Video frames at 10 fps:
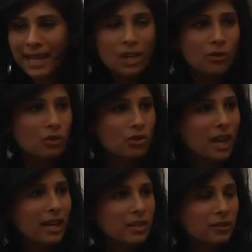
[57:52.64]
any of those
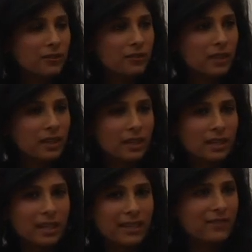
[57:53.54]
kinds of
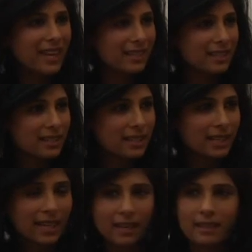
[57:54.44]
events
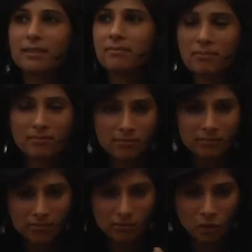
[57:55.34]
can
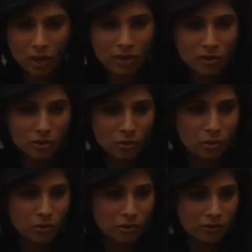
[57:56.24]
change the
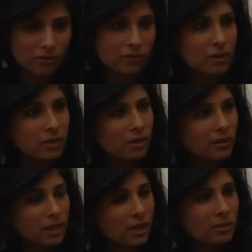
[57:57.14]
course of
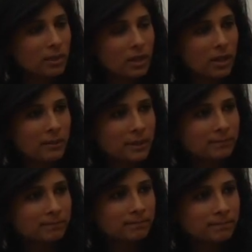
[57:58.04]
the global economy.